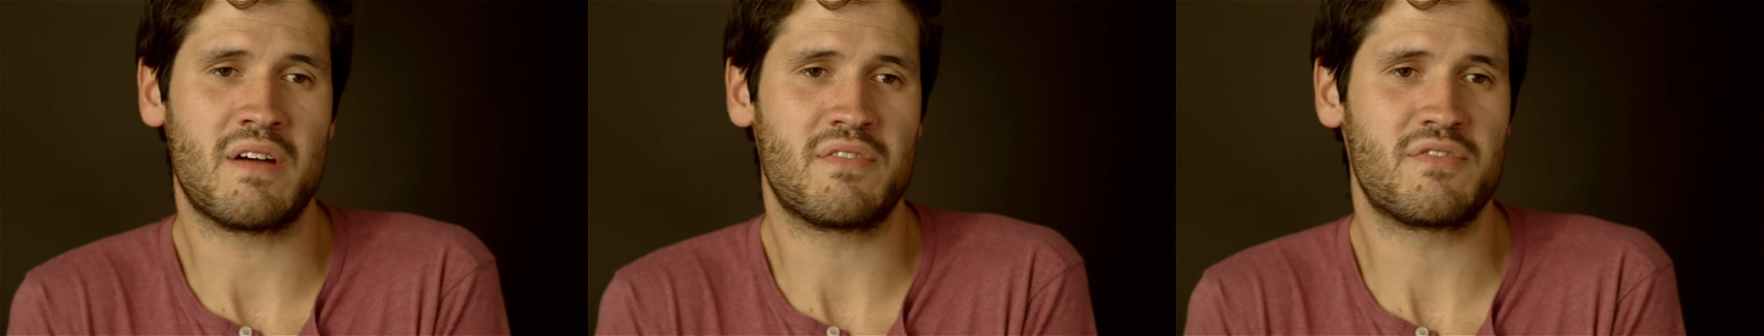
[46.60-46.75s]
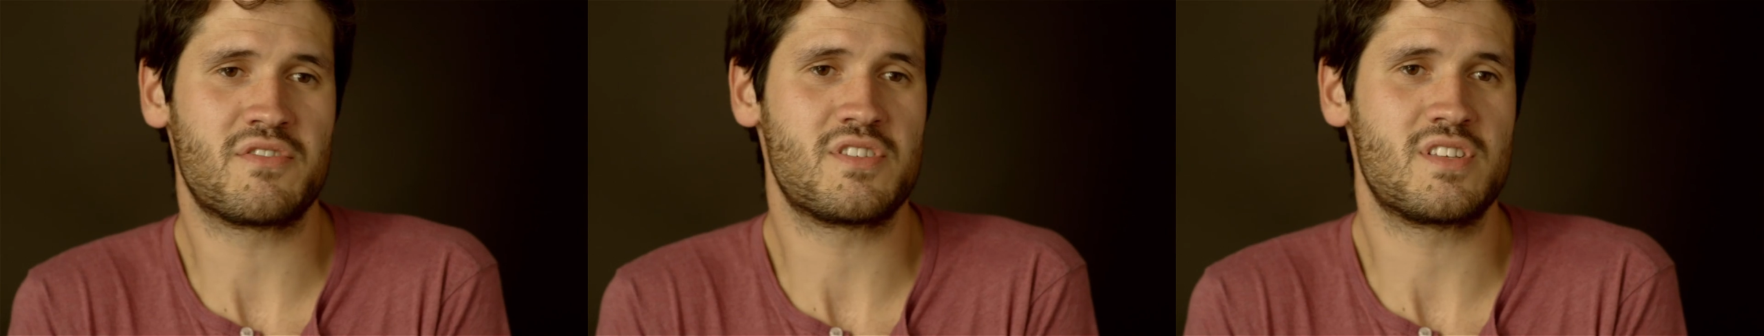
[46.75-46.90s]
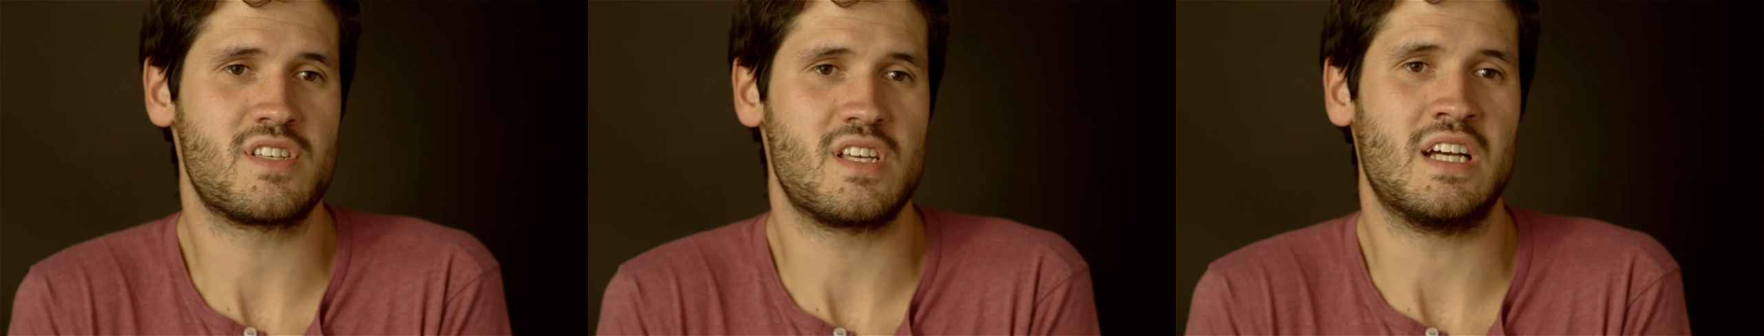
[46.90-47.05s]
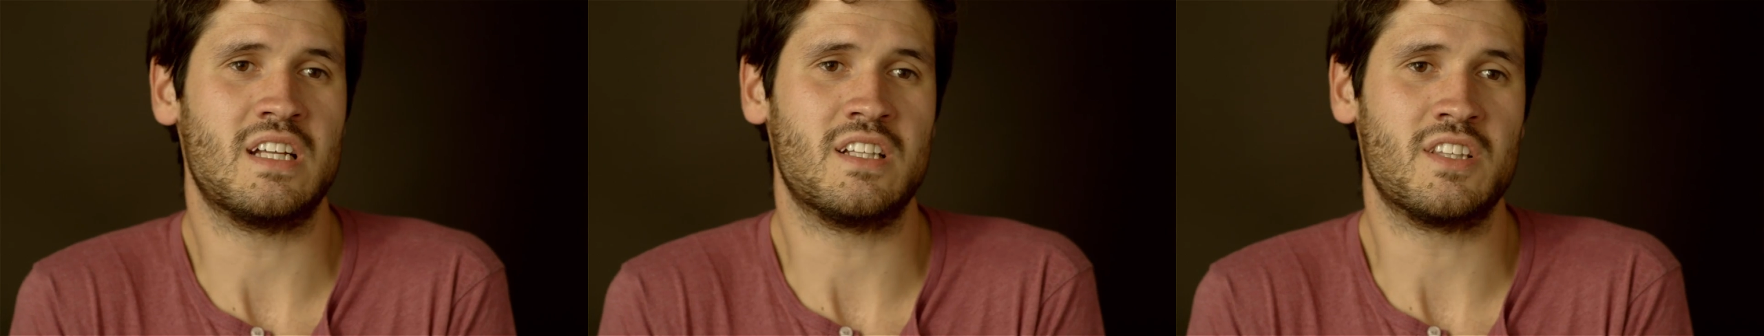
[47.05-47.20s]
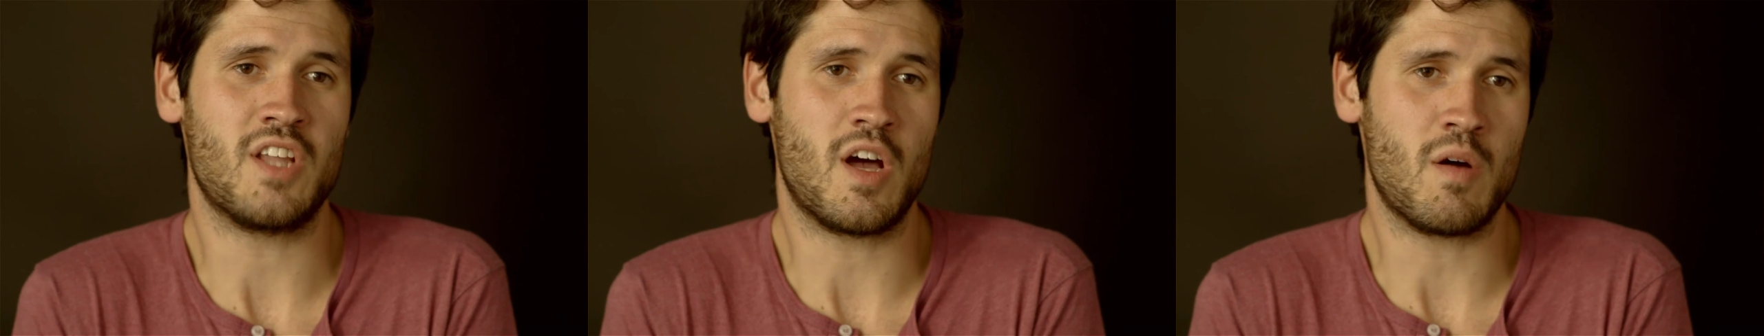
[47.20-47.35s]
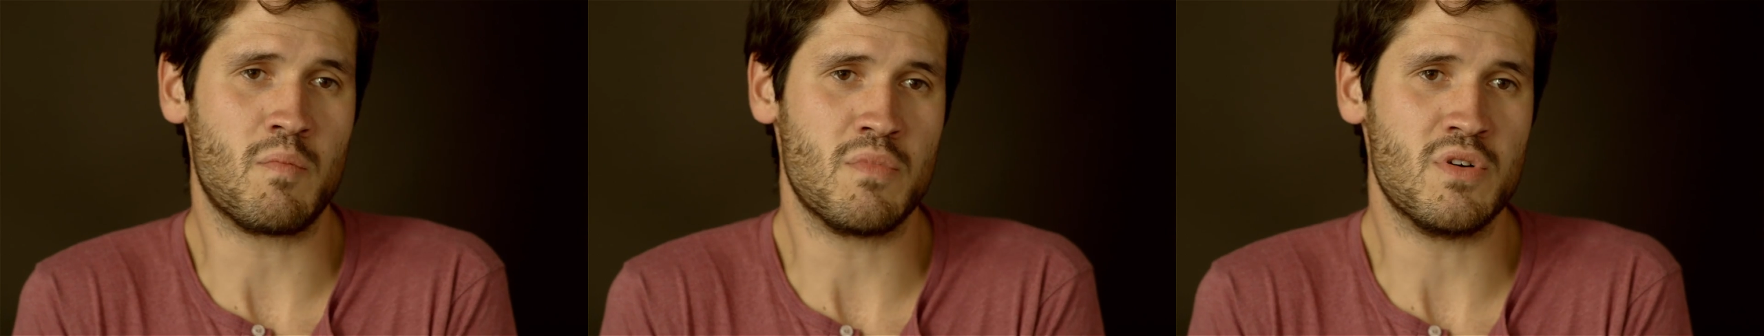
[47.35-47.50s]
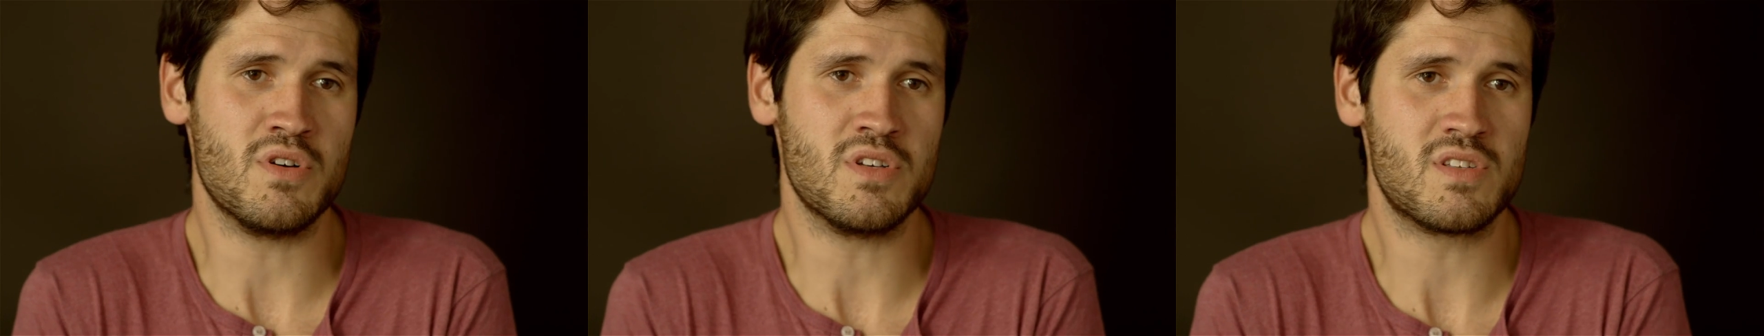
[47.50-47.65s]
Maths and
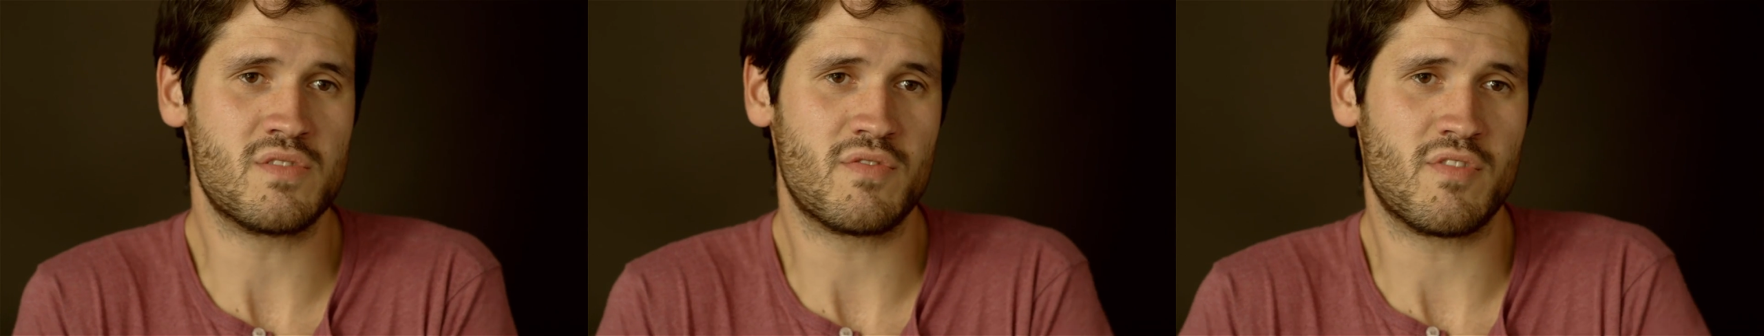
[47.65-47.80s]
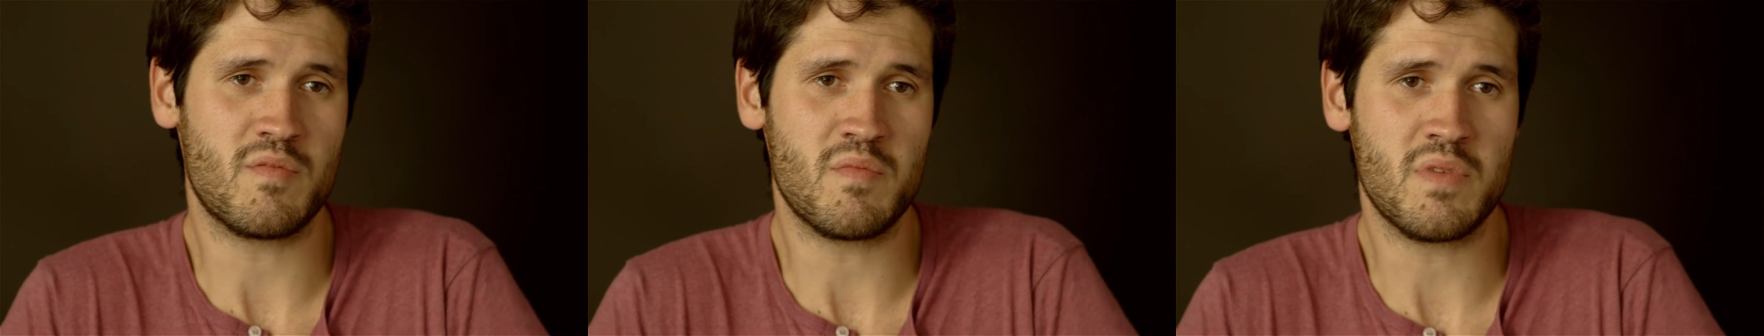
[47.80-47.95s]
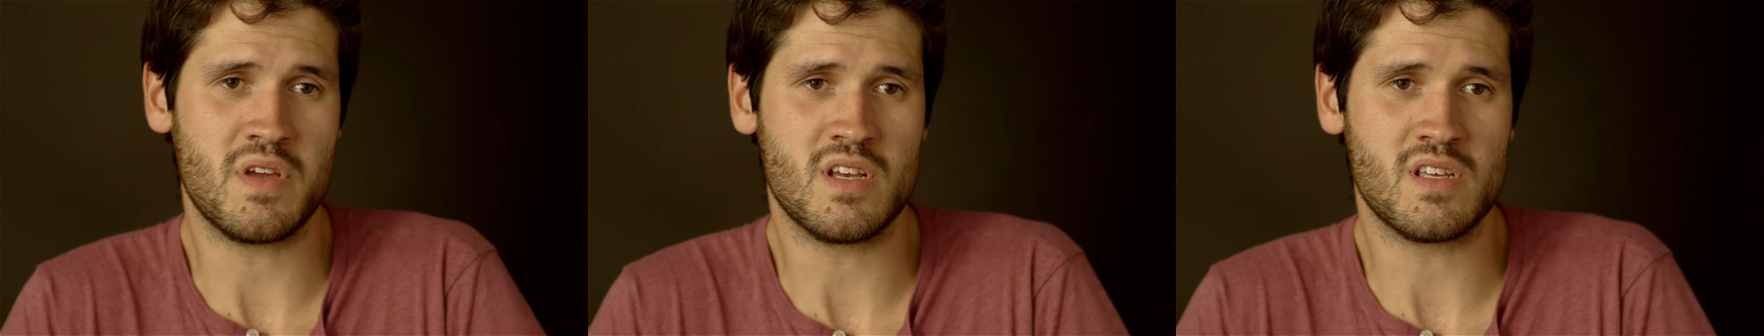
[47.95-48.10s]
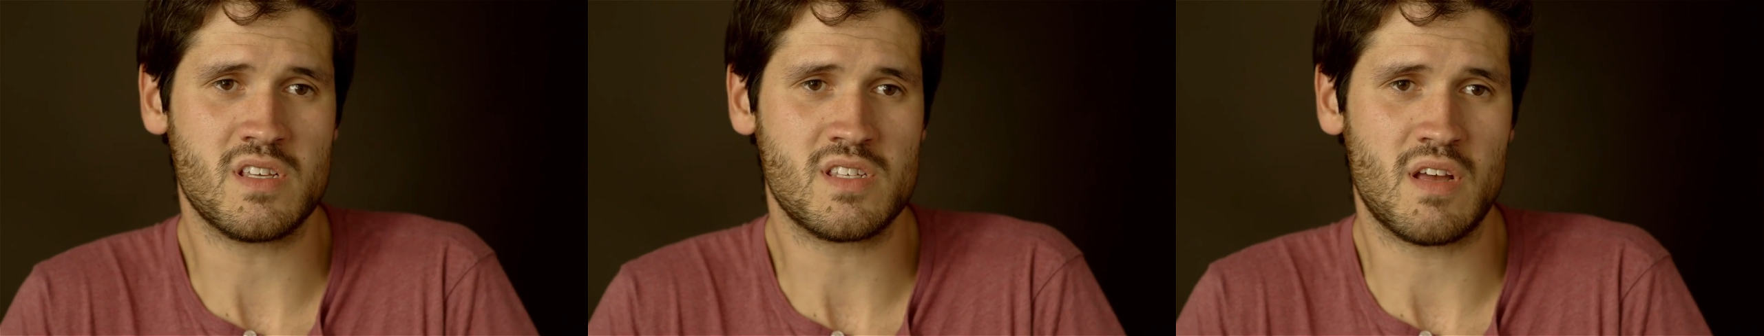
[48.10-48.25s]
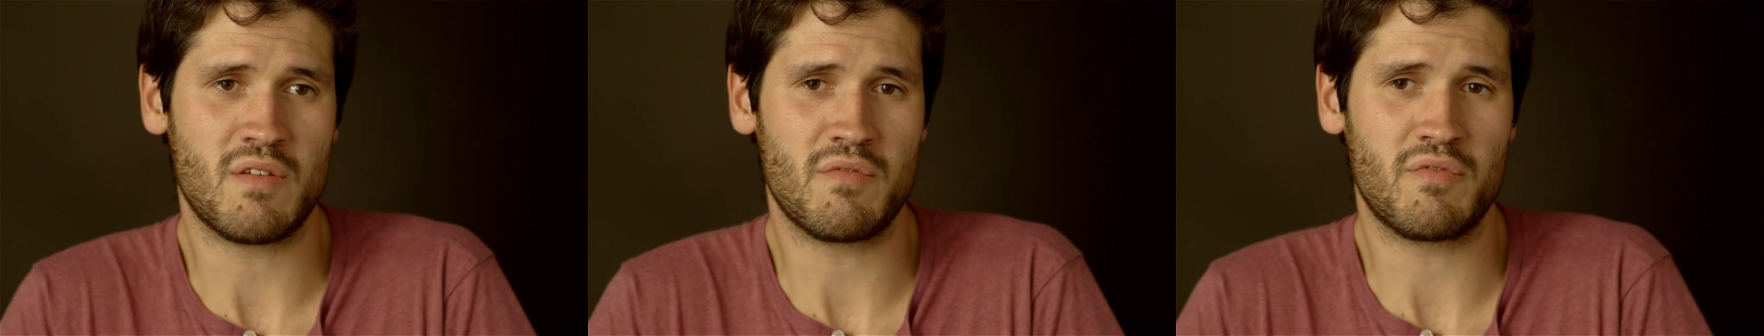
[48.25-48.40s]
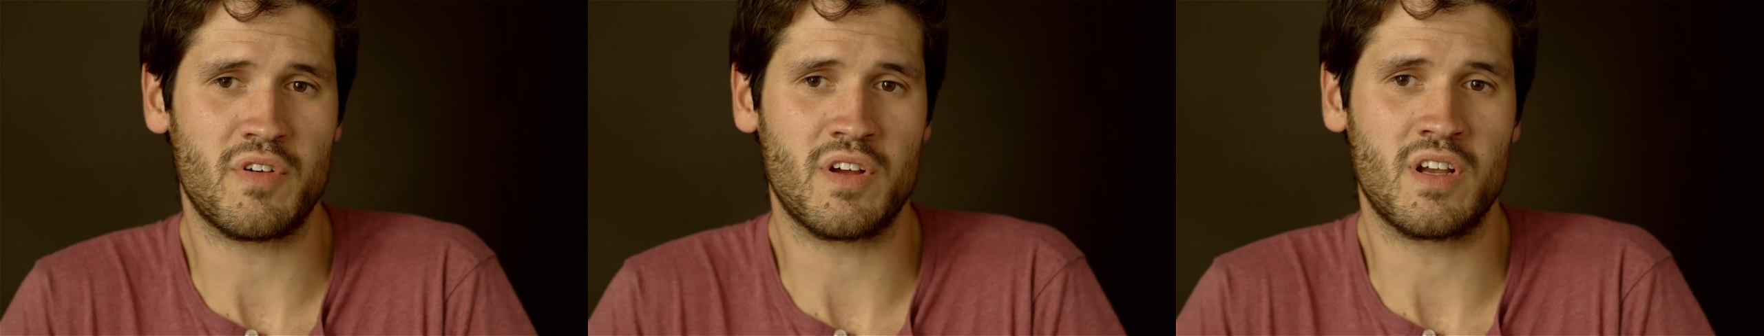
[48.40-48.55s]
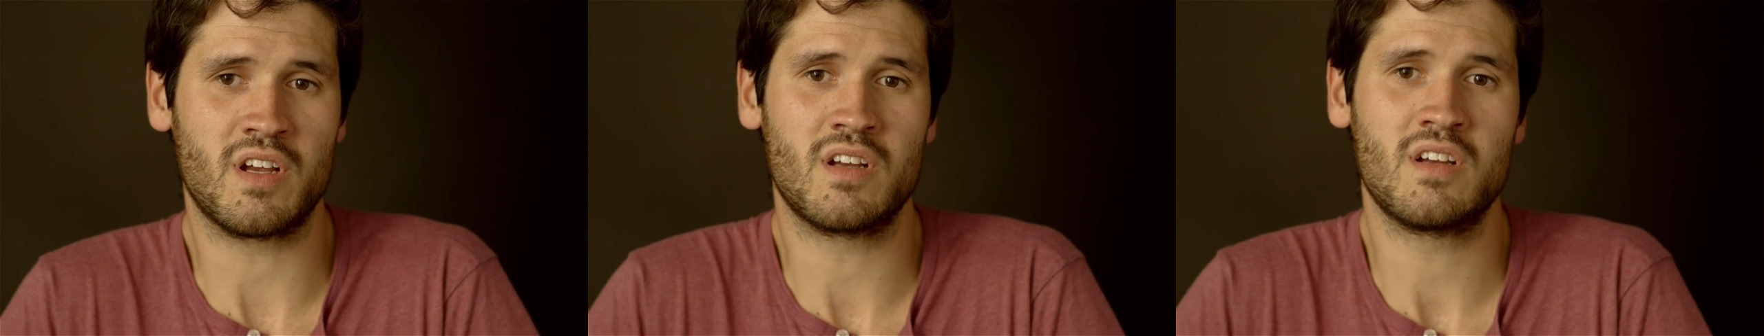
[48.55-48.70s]
numbers for me is
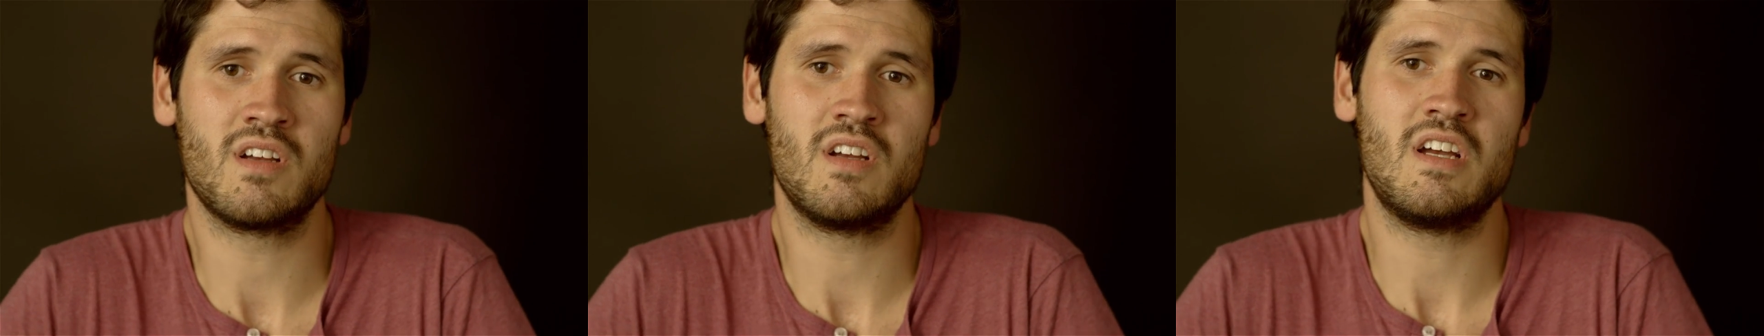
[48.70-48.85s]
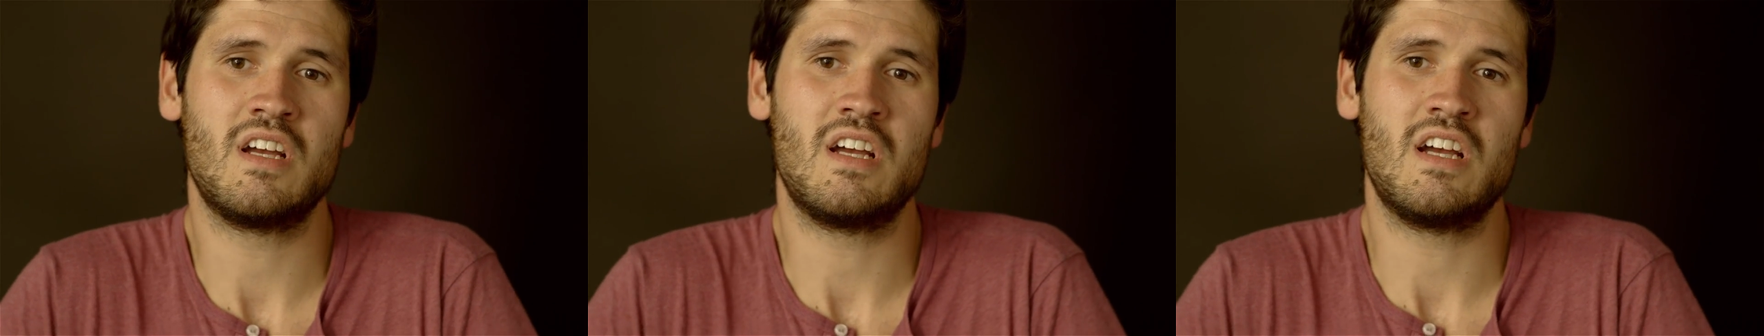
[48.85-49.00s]
something